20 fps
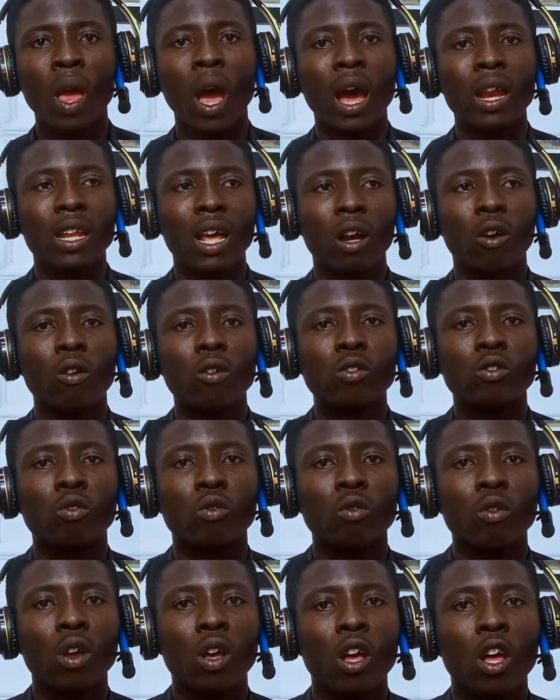and they are going
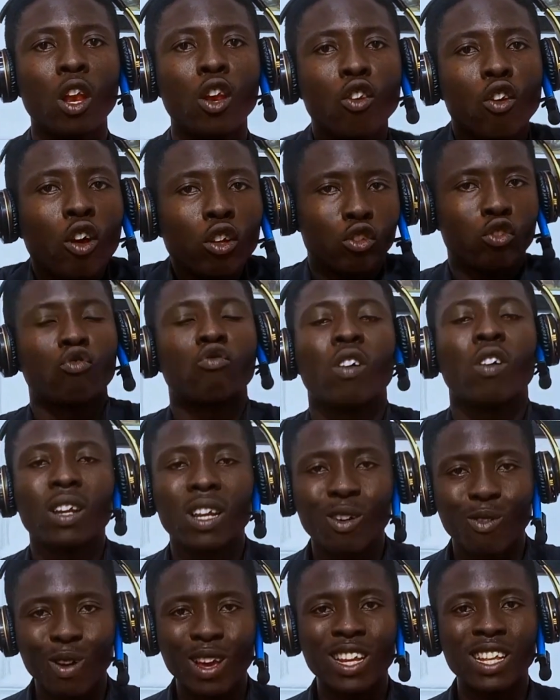to not run
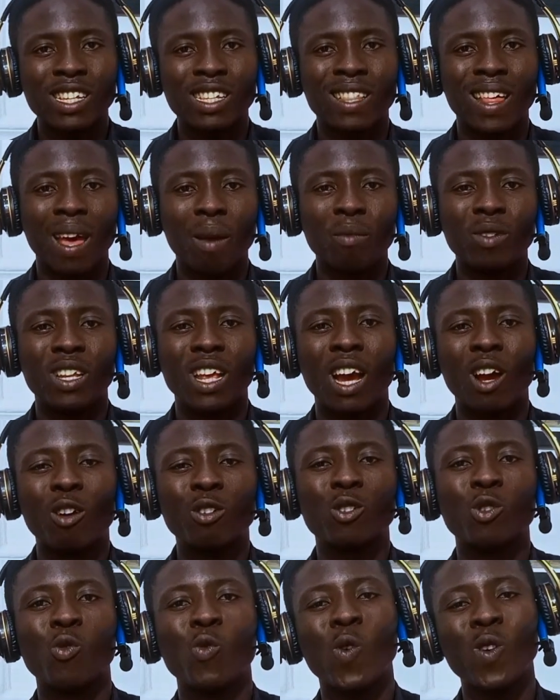away this time they are
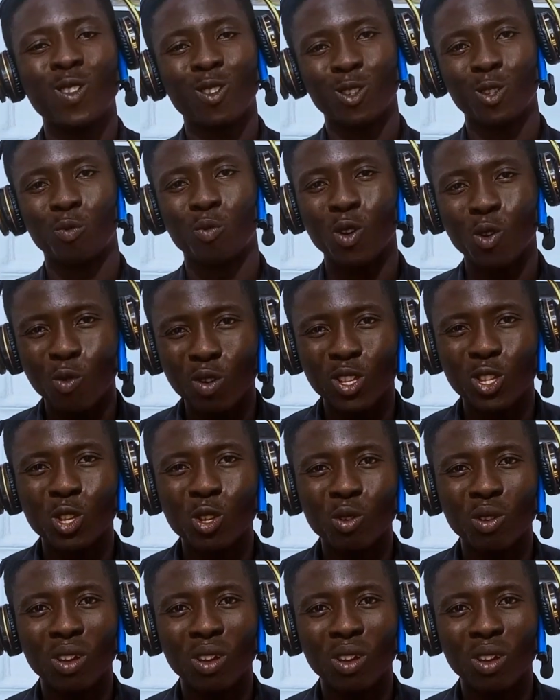going to want to speak with